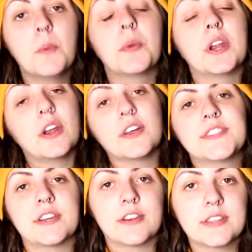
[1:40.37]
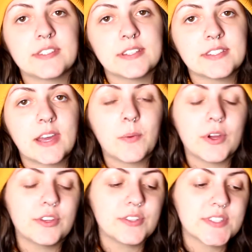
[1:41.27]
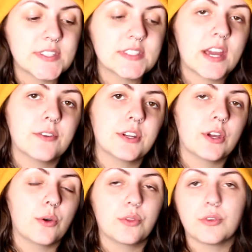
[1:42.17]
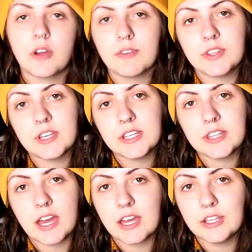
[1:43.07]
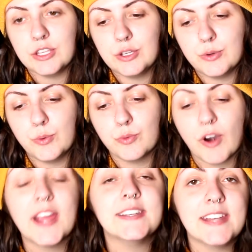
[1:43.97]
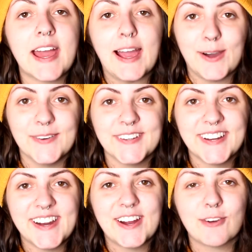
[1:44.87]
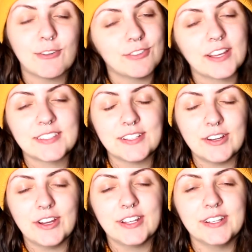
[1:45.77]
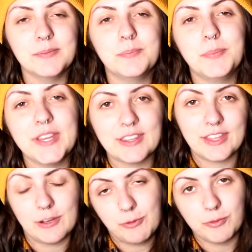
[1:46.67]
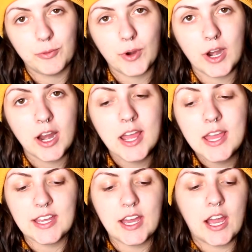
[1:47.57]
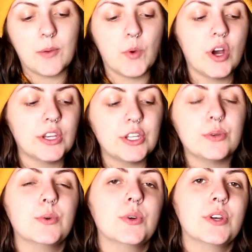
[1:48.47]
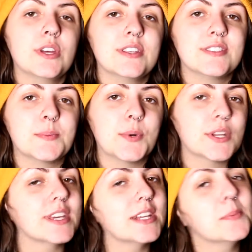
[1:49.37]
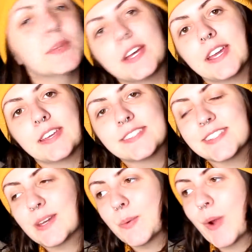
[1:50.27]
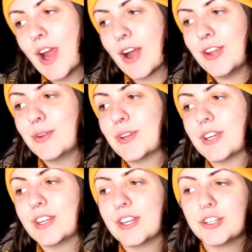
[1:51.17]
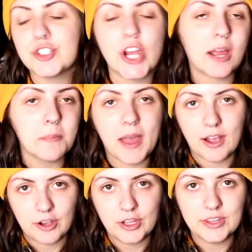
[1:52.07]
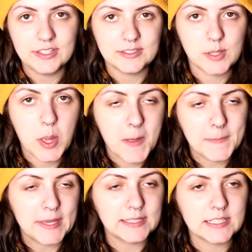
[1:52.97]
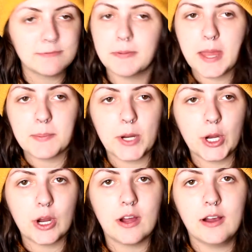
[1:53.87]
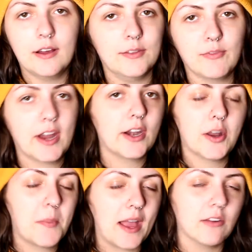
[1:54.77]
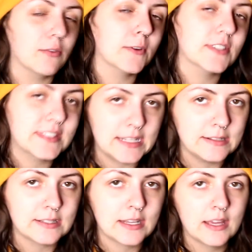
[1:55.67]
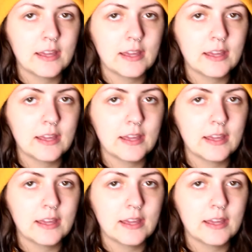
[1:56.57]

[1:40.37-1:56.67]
But in all seriousness, I want you to sit down and go through everything that you right now are reflecting on being thankful for. I want you to put it in a place where you can check back on this piece of paper, right on the back of a receipt.